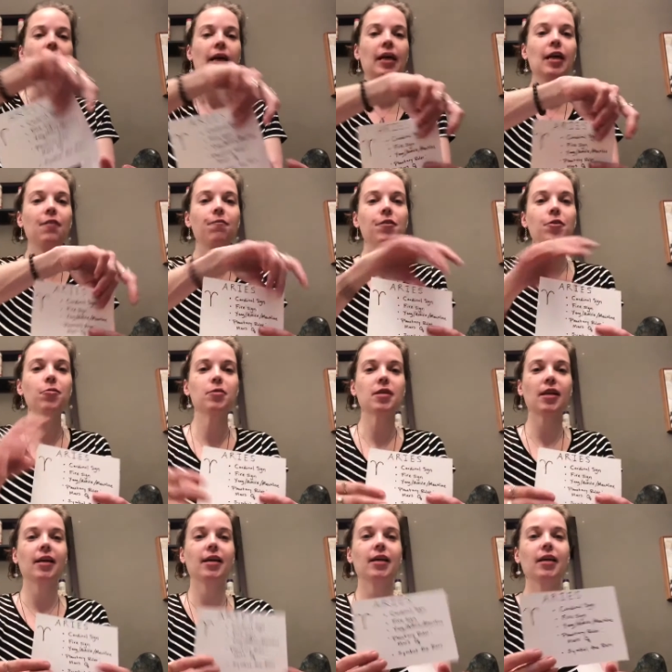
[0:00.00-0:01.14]
If you
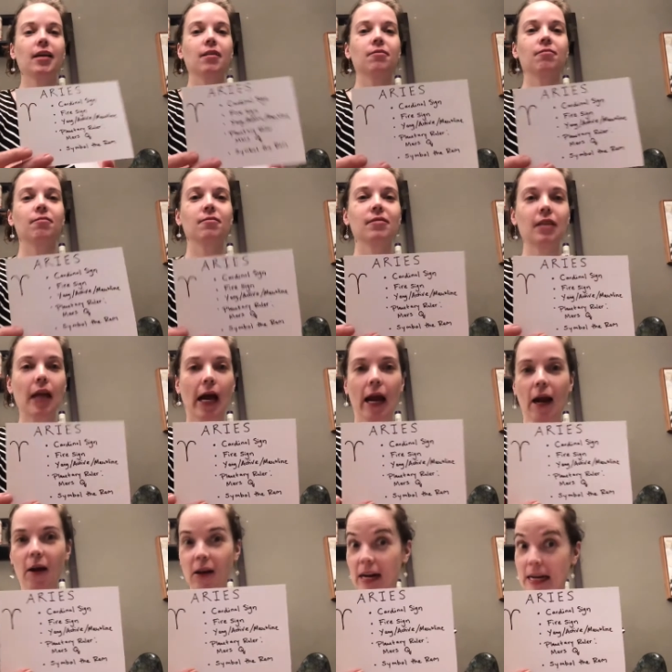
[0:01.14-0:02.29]
said
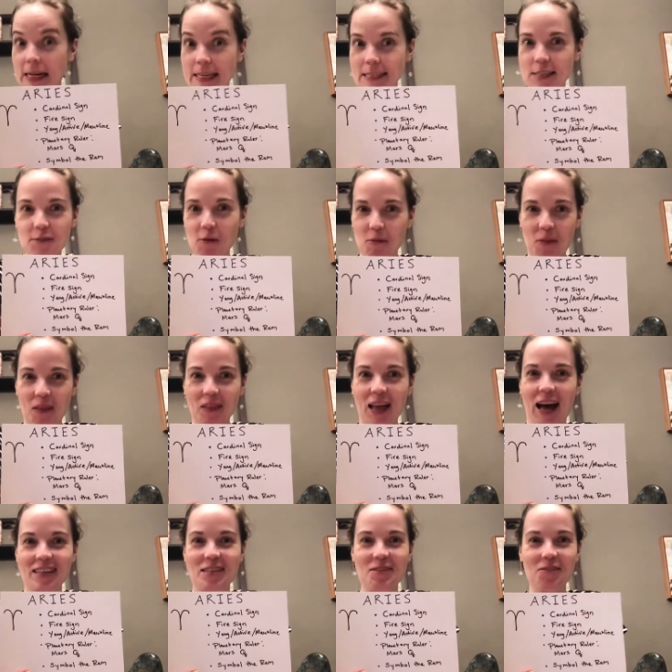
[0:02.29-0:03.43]
Aries from the
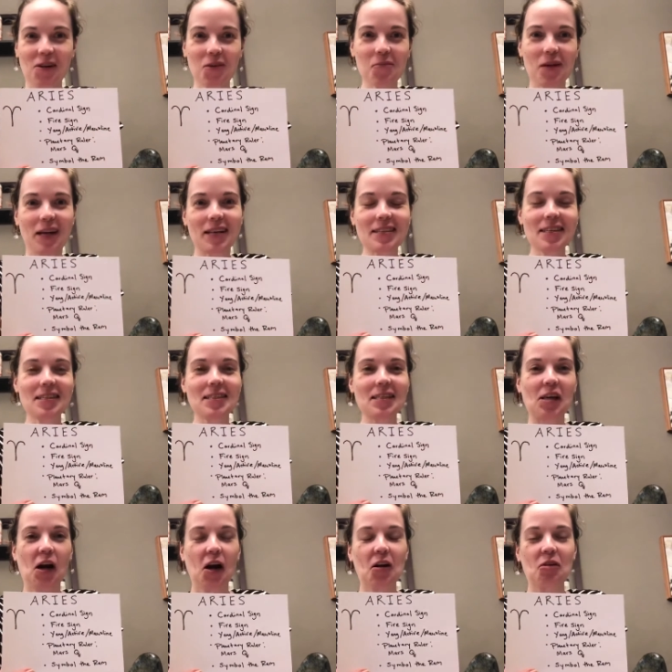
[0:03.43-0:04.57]
last one because it's the
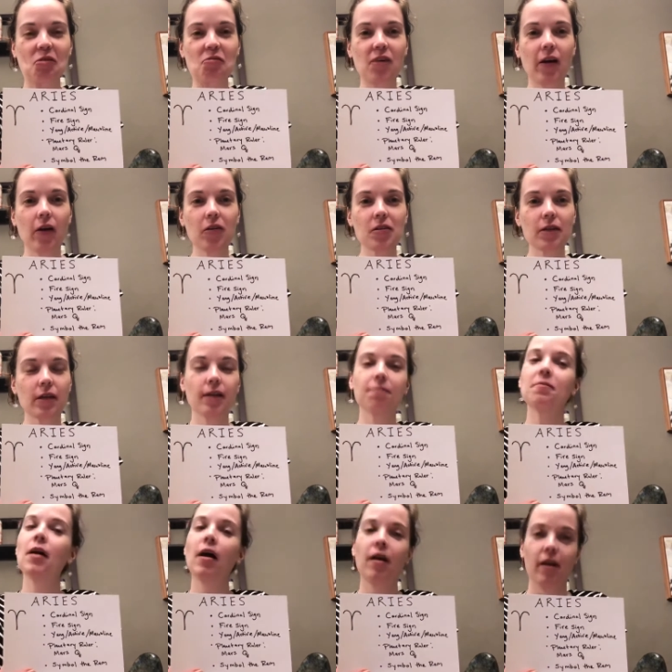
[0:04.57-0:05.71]
cardinal fire sign,
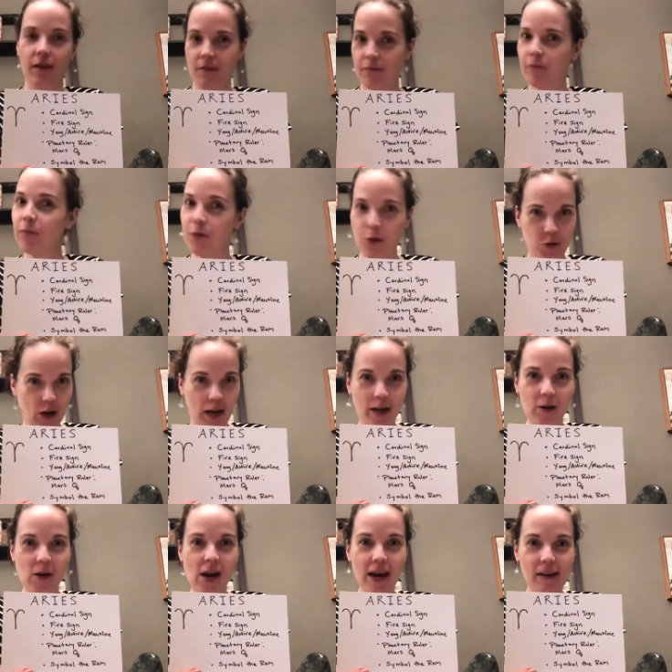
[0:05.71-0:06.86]
you got it
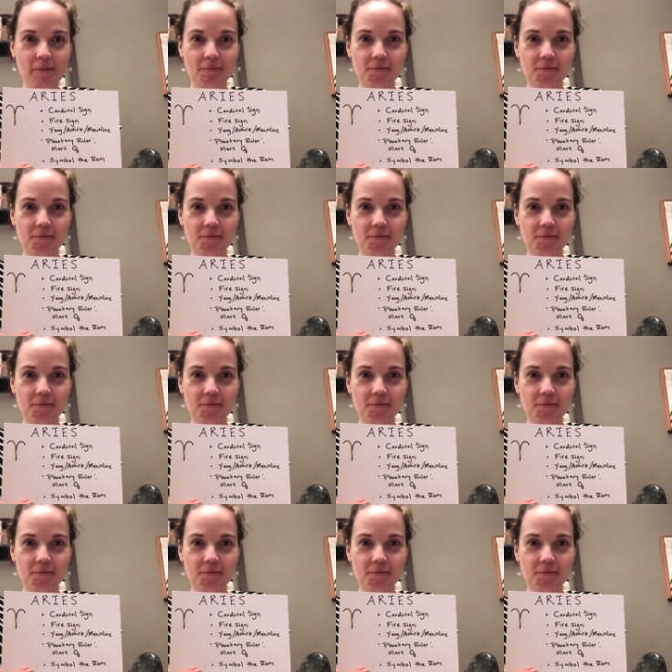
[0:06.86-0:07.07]
right.